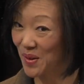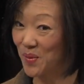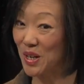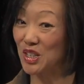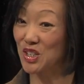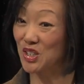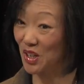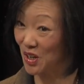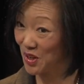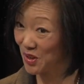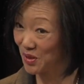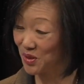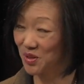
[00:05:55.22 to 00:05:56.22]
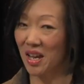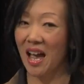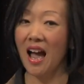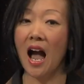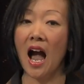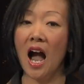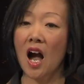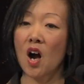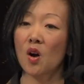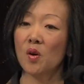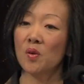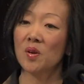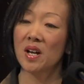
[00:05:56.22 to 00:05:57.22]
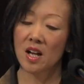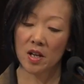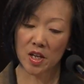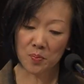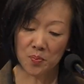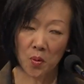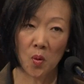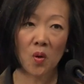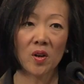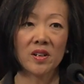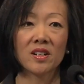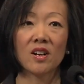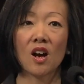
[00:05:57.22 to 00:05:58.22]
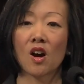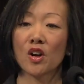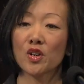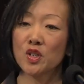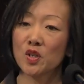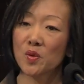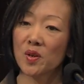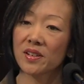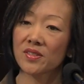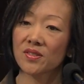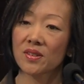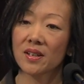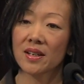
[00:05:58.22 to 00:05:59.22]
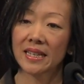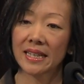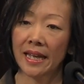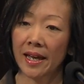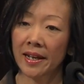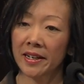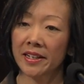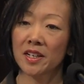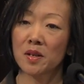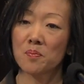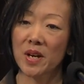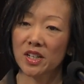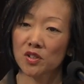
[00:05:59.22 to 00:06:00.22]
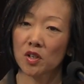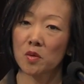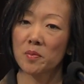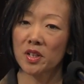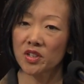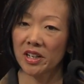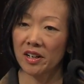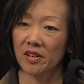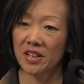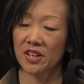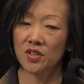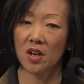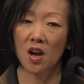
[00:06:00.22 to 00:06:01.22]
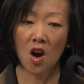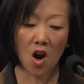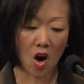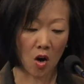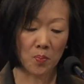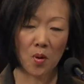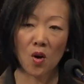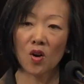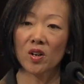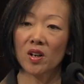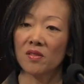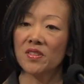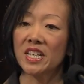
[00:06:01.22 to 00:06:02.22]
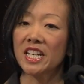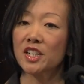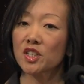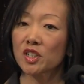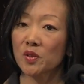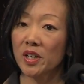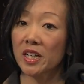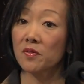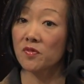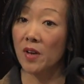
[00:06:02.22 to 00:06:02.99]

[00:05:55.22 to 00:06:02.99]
which shows how important our U.S., Canada, and Mexico metro areas are part of the integrated